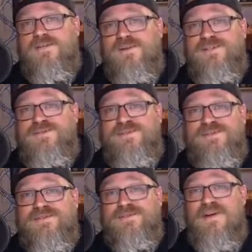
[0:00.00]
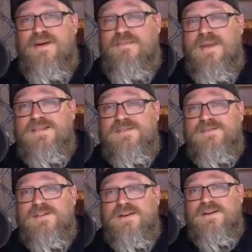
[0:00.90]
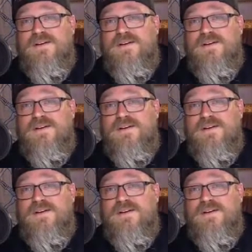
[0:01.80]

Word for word: which was a massive shock.